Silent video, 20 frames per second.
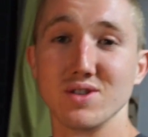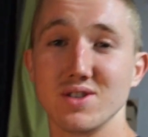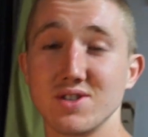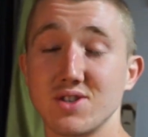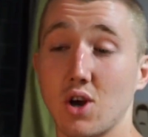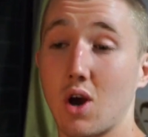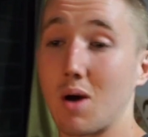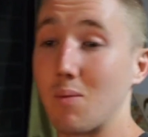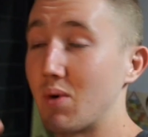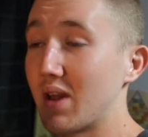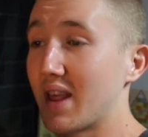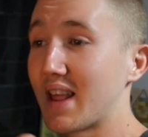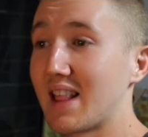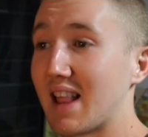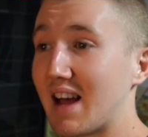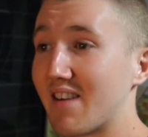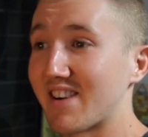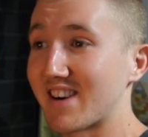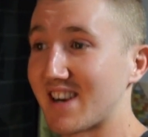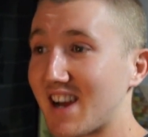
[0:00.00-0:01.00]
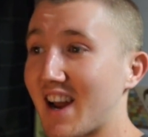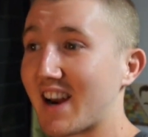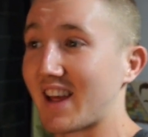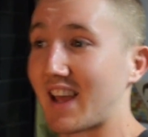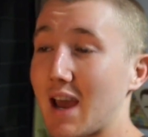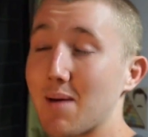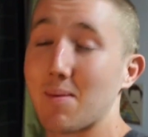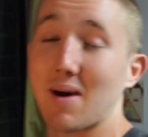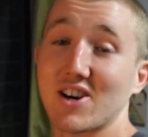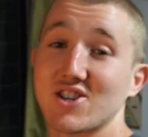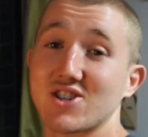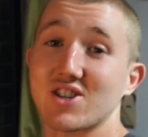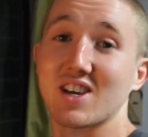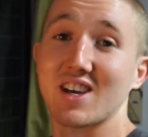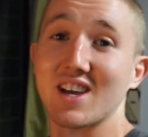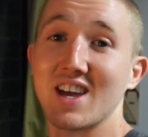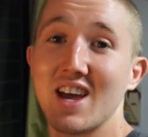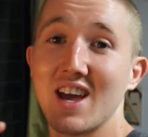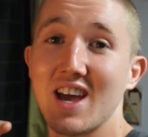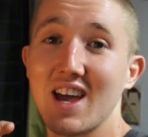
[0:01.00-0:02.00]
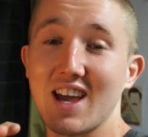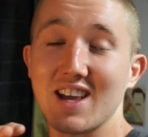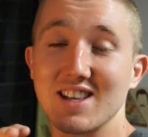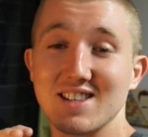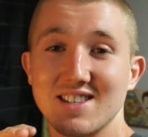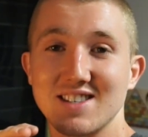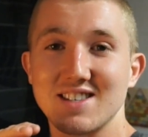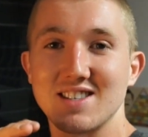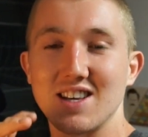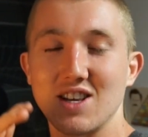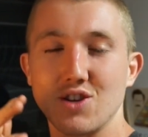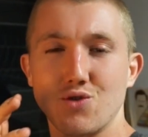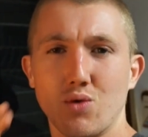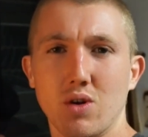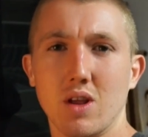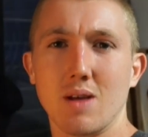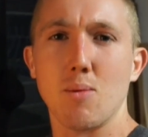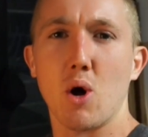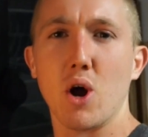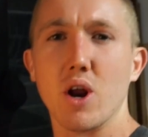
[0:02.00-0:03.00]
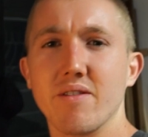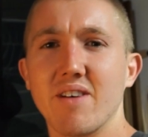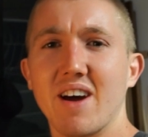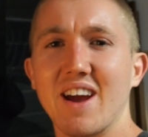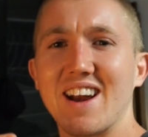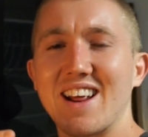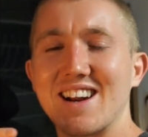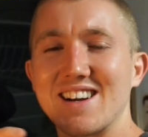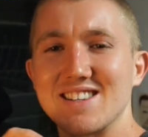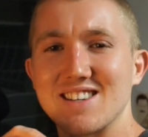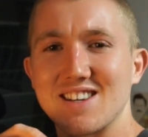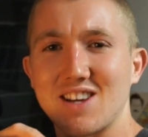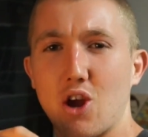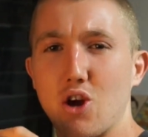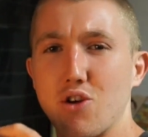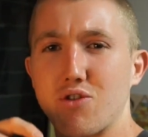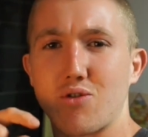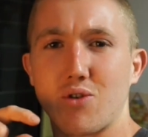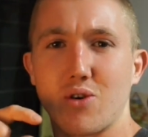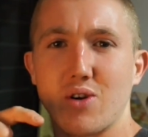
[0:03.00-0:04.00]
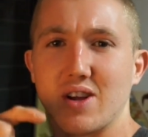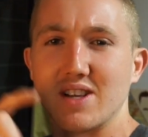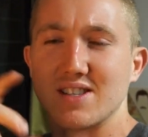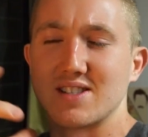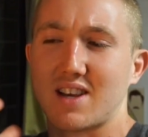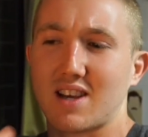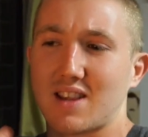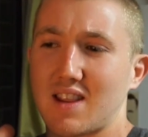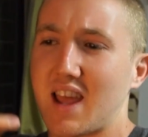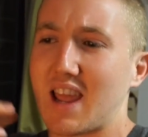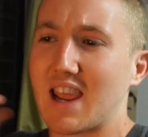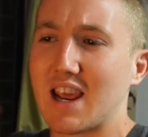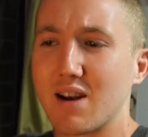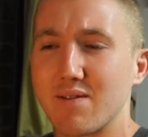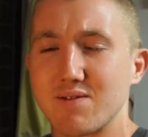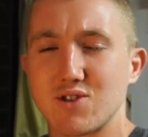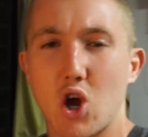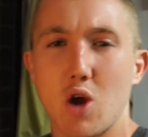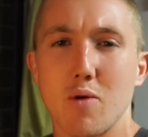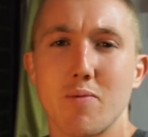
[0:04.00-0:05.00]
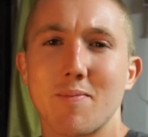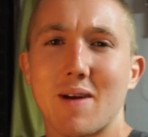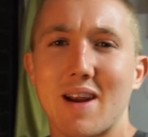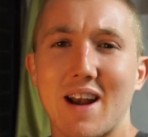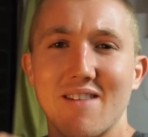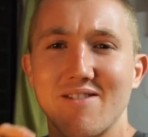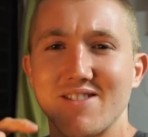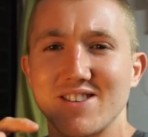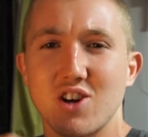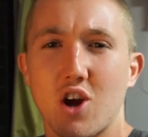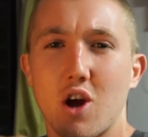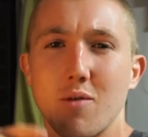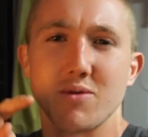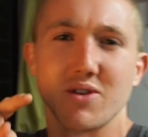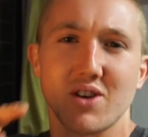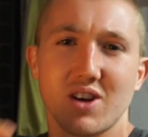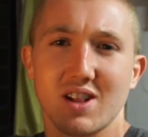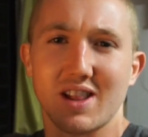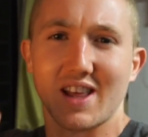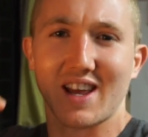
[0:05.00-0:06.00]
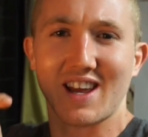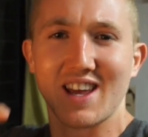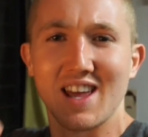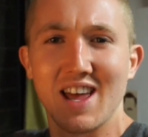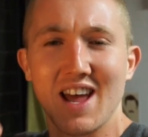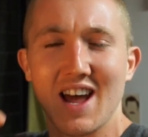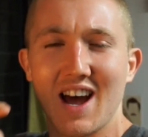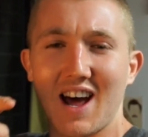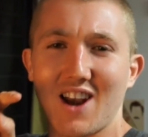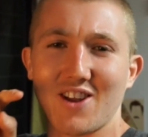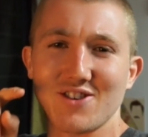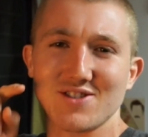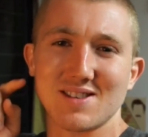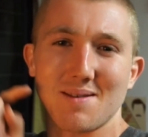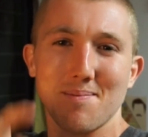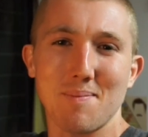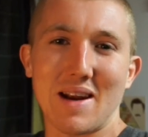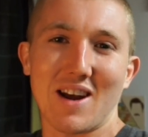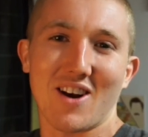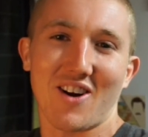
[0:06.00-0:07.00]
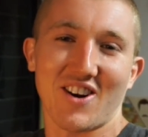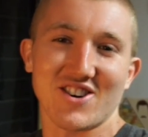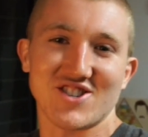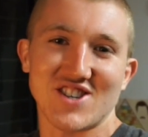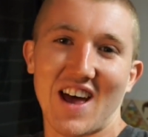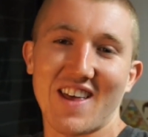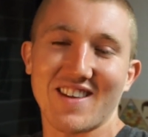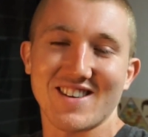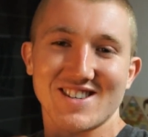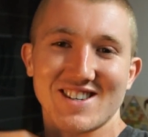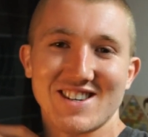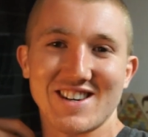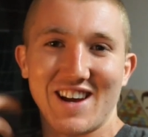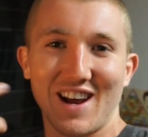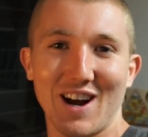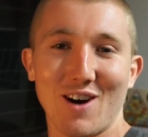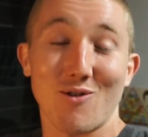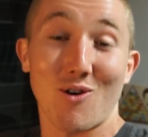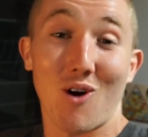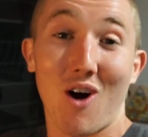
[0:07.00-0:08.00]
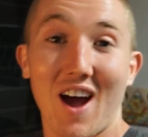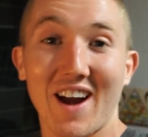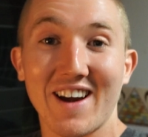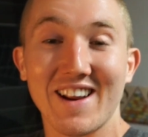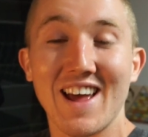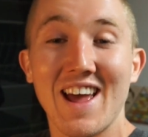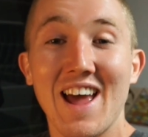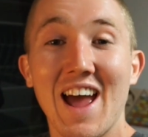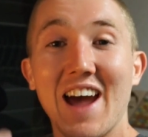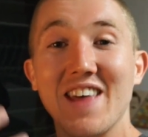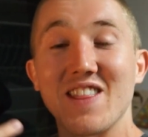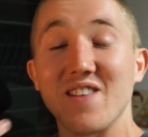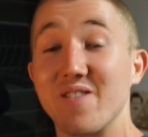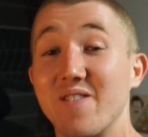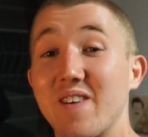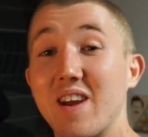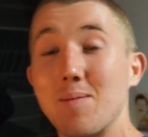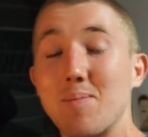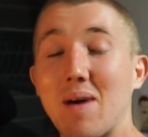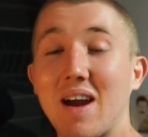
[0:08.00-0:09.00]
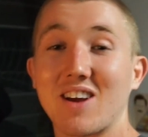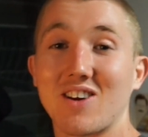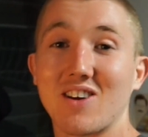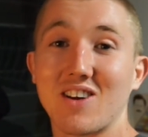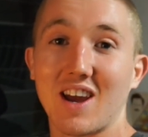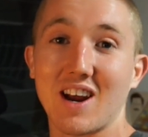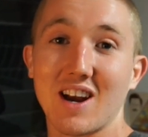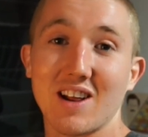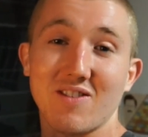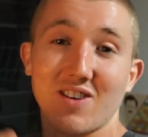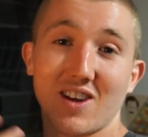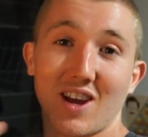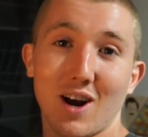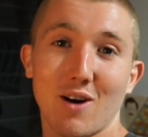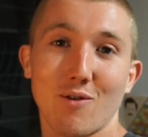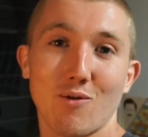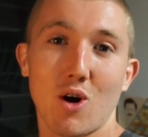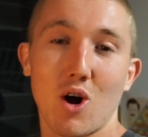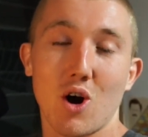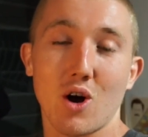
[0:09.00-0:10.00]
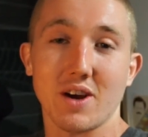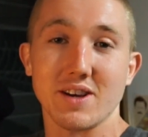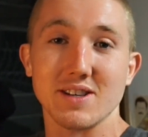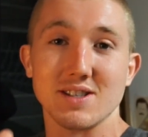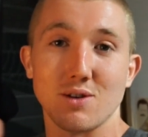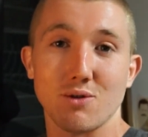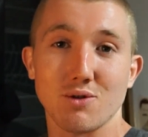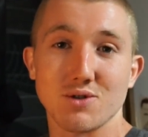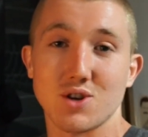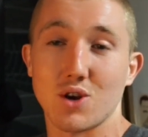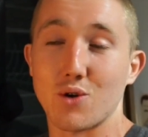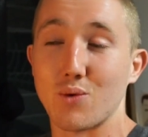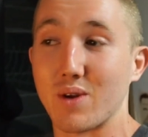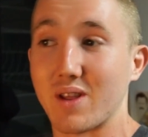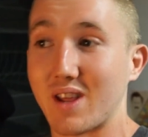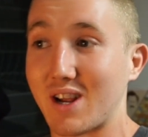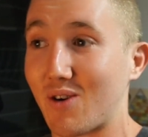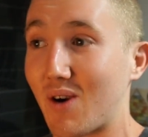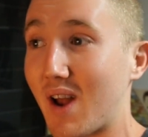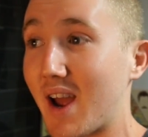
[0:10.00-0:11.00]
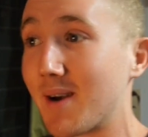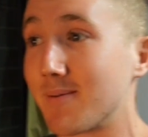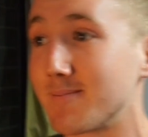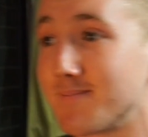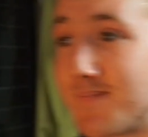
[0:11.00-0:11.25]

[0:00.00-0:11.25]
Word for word: So I'm really loving Data Camp actually. It's it's really motivating to go through. It's like that hit of dopamine every time you click and like submit on a challenge and you get it right. And the feedback you get if you get it wrong is also really great.